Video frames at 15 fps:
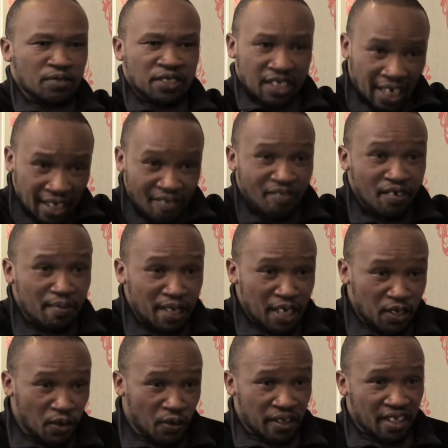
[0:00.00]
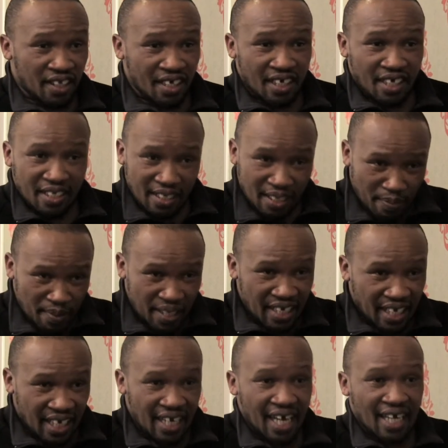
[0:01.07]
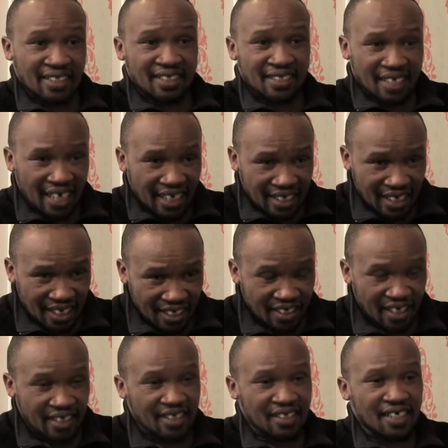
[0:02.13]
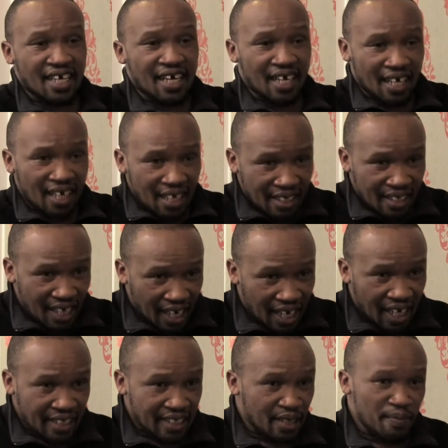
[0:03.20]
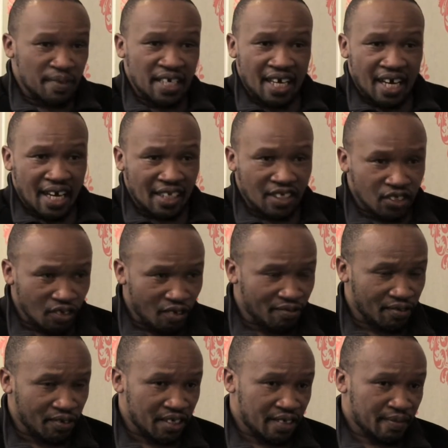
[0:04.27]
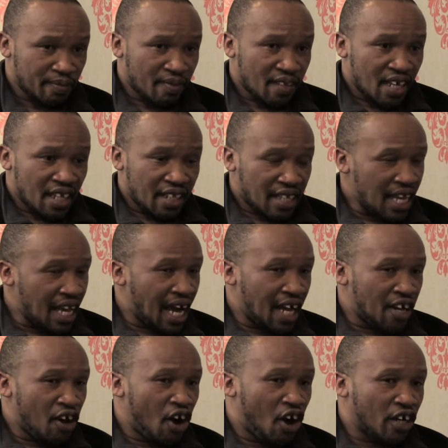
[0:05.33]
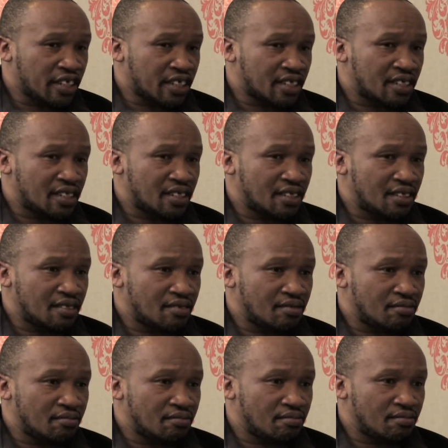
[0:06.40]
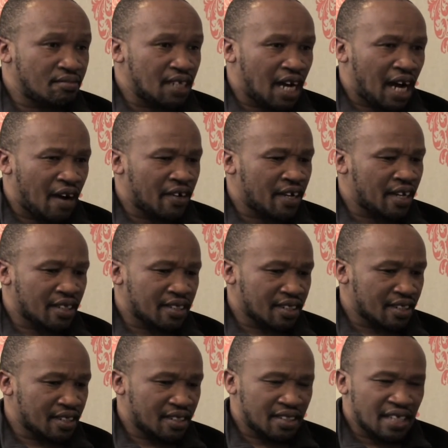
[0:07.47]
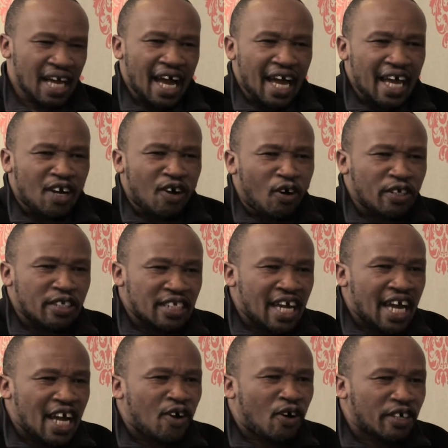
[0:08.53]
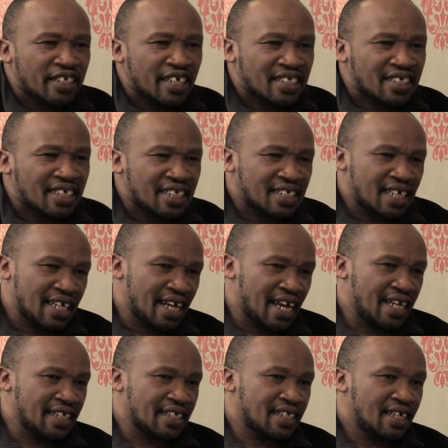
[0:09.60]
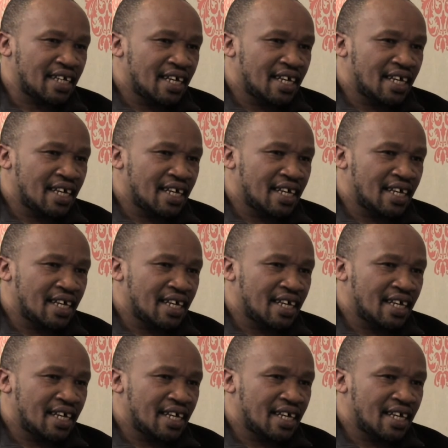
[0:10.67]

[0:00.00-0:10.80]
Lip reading: starting from the youth, the middle class, the intelligentsia, the academia, and so forth. They are not, how can I say, they are a contested terrain.